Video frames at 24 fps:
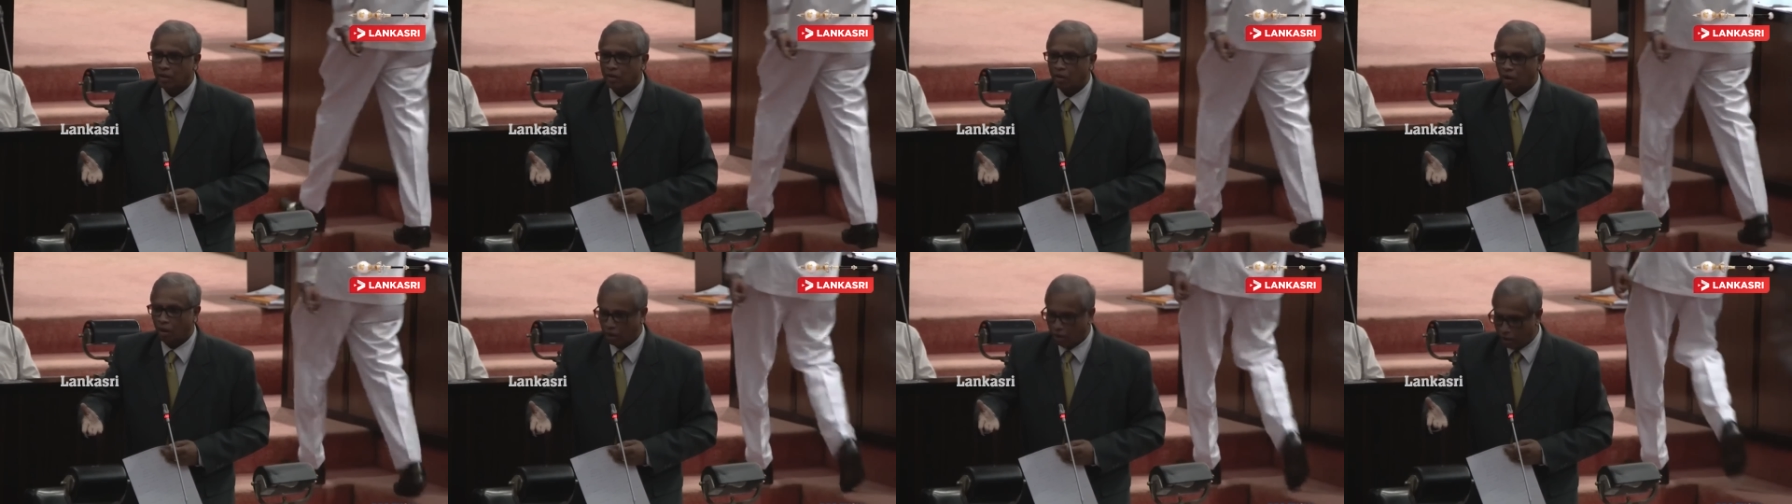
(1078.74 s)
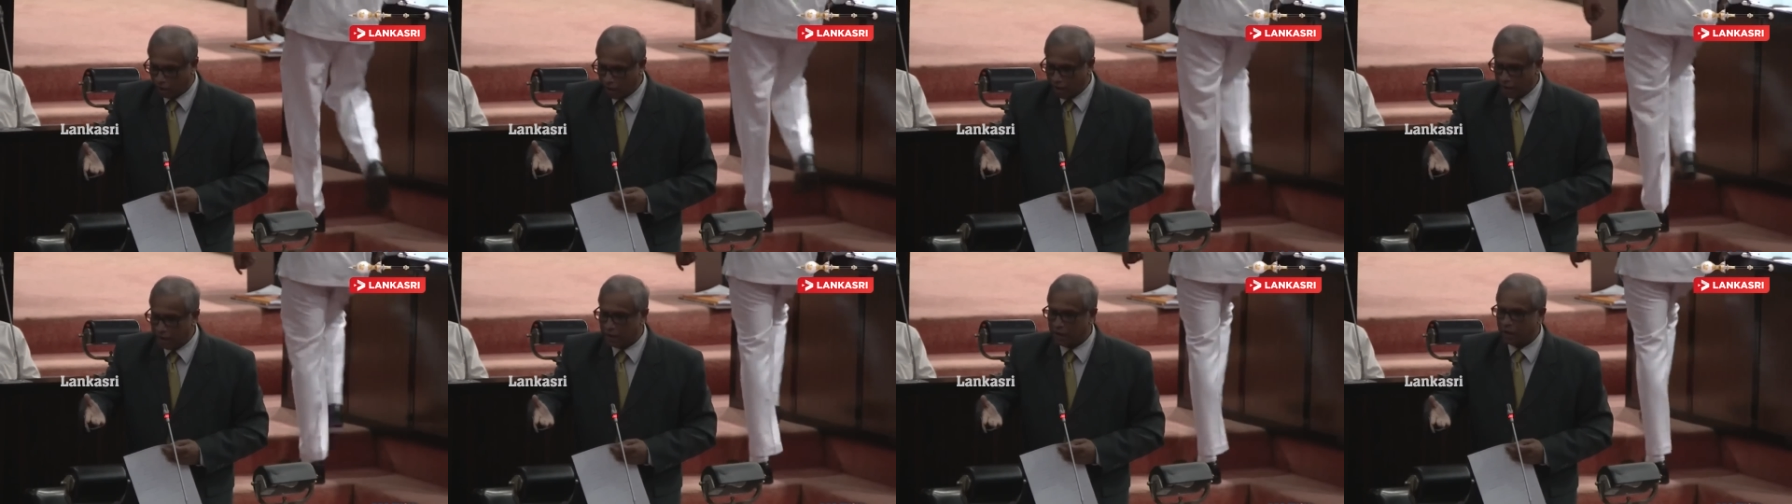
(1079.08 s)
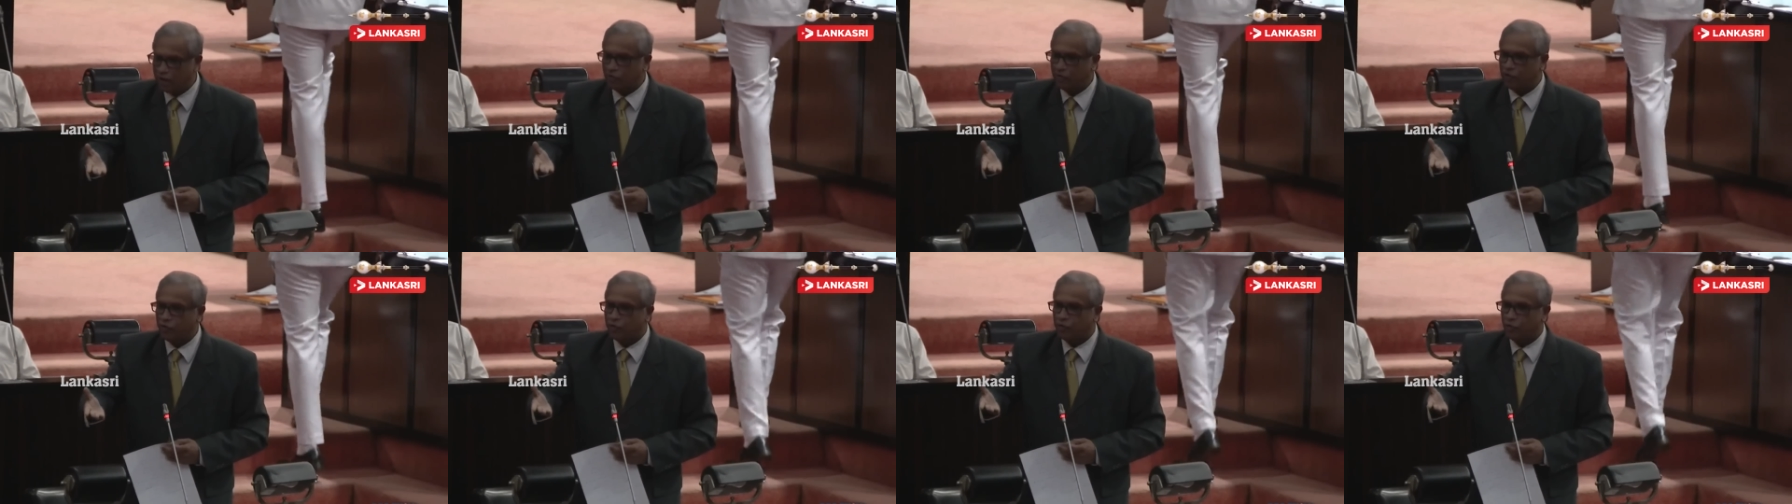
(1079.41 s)
All right,
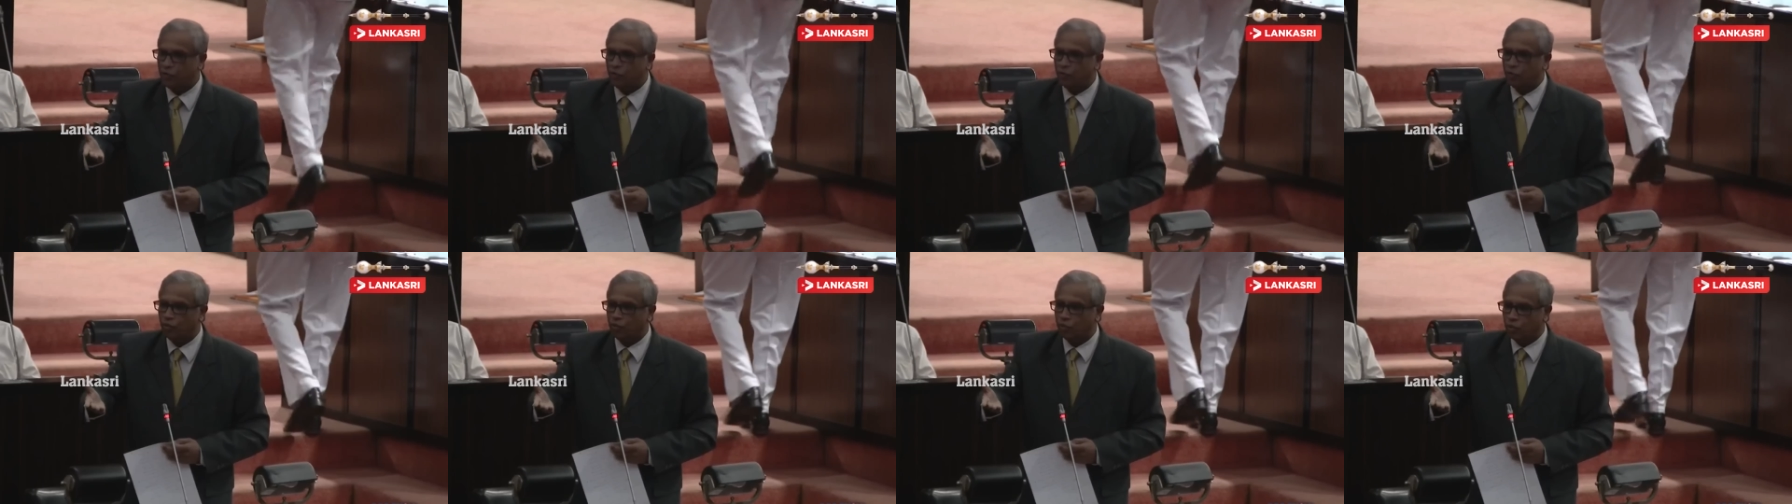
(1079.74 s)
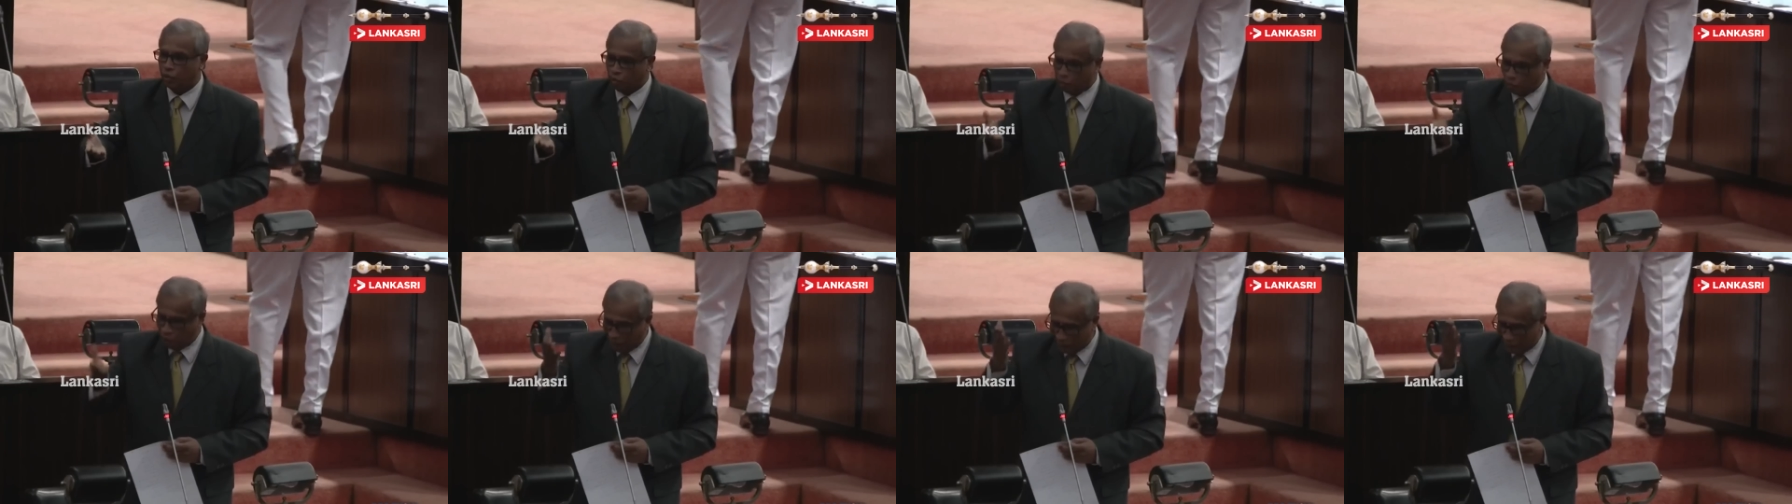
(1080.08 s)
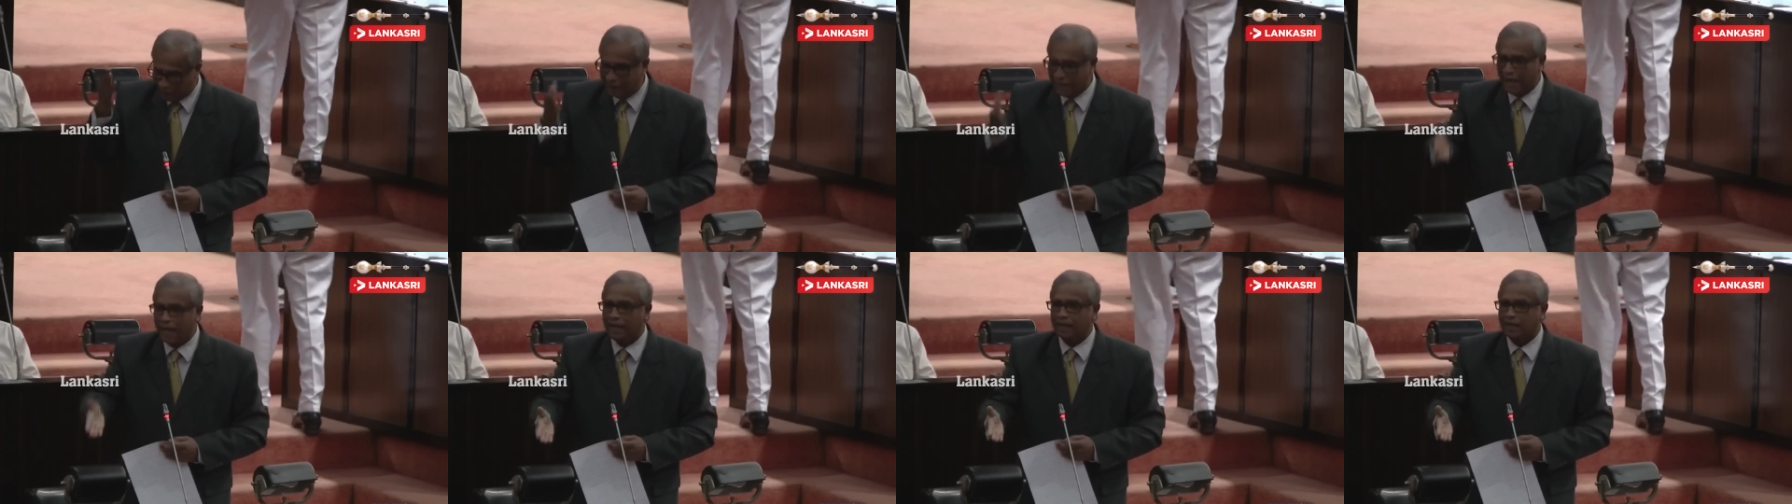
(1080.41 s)
even if you
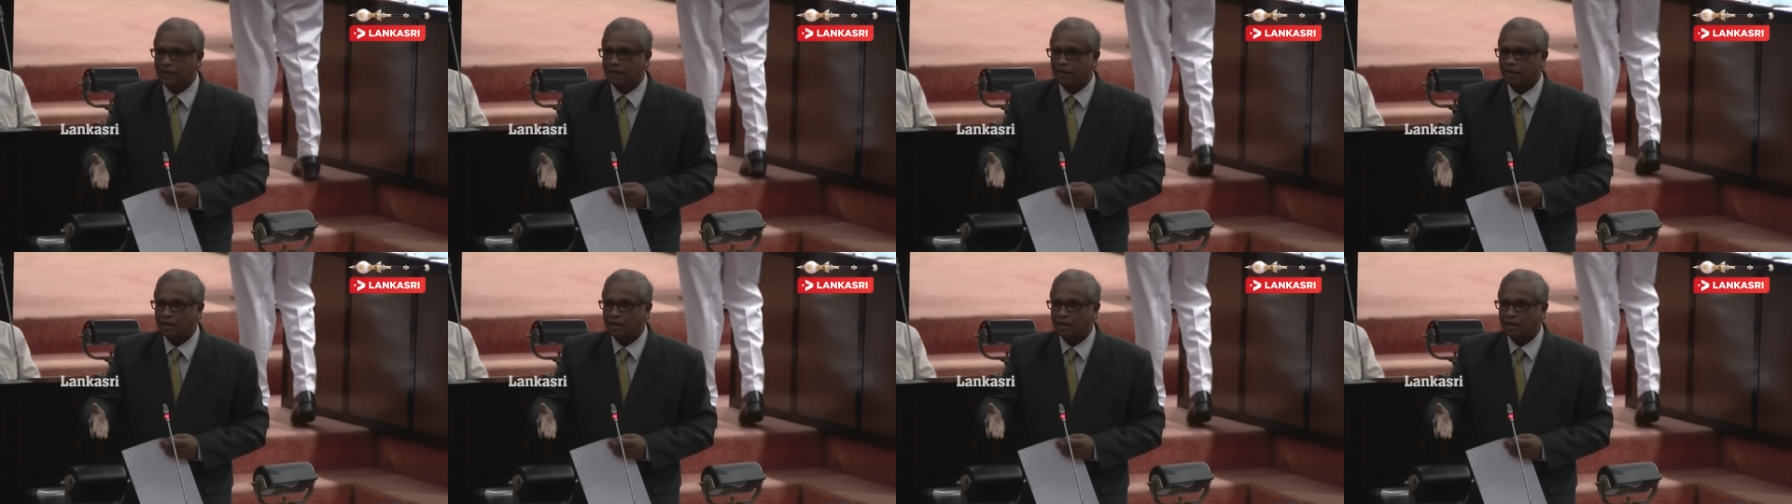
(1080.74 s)
did that,